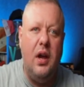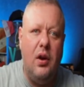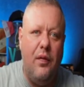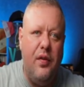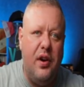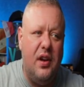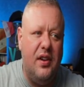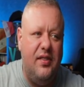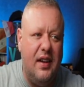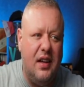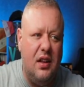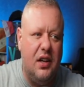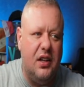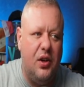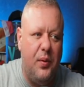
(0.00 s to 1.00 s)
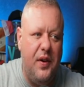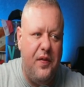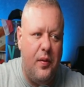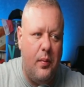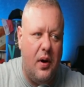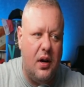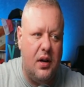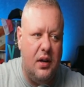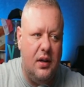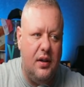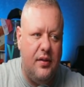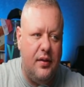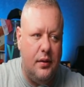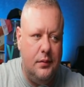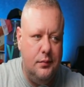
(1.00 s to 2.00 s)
over here, let's take a look at the reefer markets.